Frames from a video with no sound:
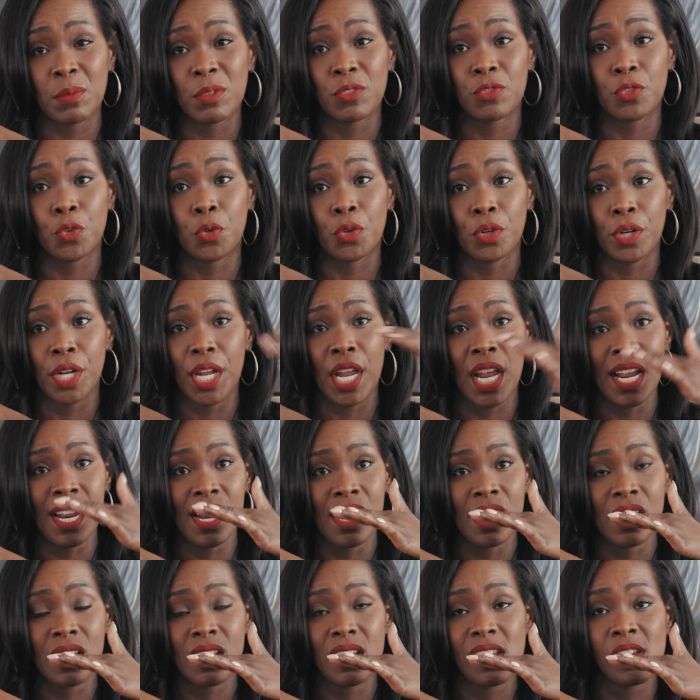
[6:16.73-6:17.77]
before
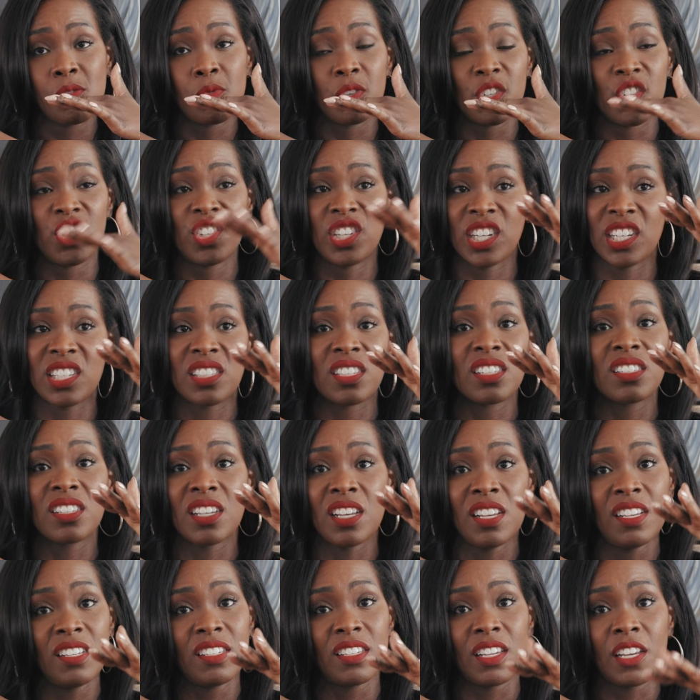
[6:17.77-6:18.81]
and it was just as
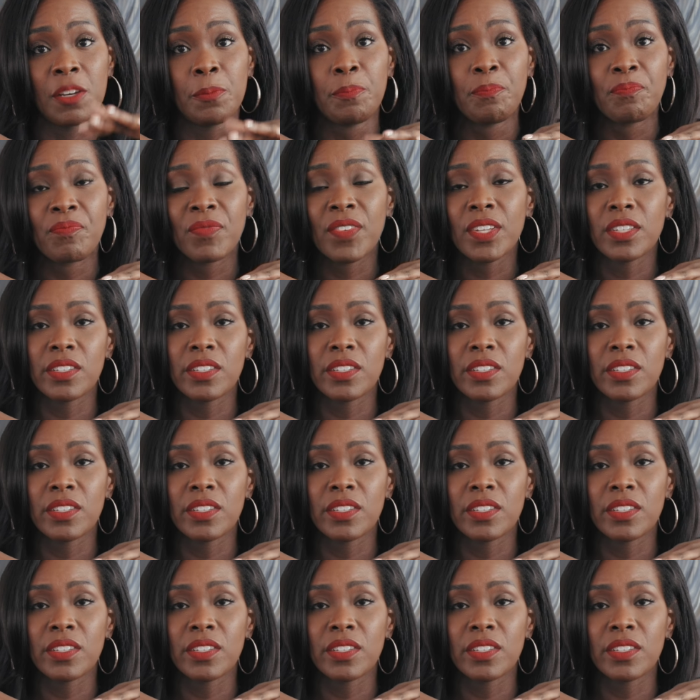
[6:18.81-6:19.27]
easy